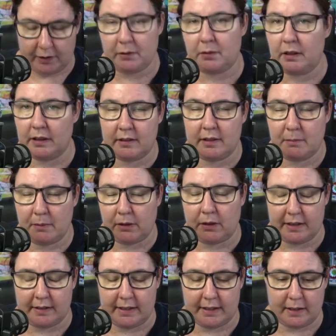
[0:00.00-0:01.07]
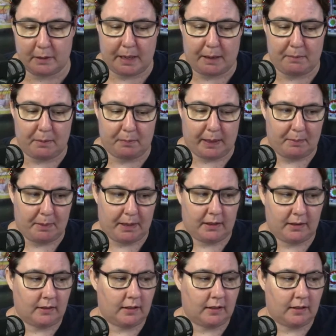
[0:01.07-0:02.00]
It's a similar idea to the baby playpens.